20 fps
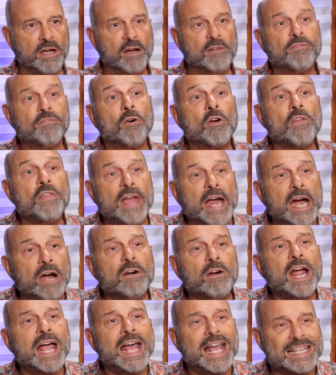for
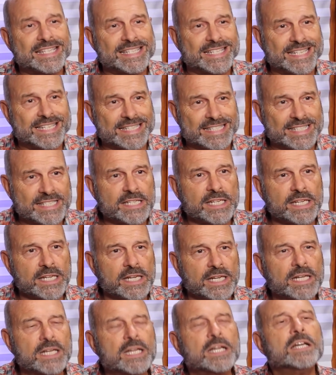their hesitancy